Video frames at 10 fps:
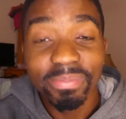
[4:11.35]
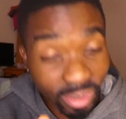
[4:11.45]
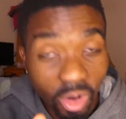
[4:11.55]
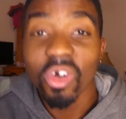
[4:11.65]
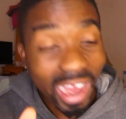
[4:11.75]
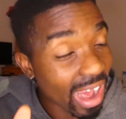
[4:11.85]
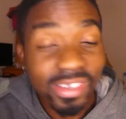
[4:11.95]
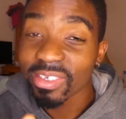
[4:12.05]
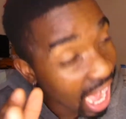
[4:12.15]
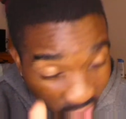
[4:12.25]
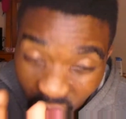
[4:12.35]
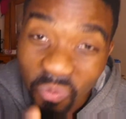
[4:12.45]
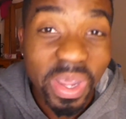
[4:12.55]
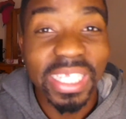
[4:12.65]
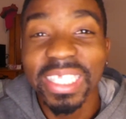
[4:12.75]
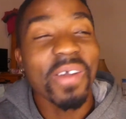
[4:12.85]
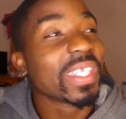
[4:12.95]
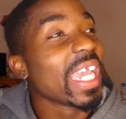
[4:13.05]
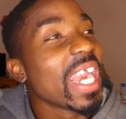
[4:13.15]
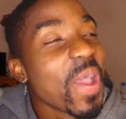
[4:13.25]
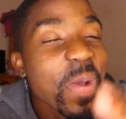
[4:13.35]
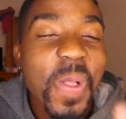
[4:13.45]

bro, guys, I love meat. Now I'm saying,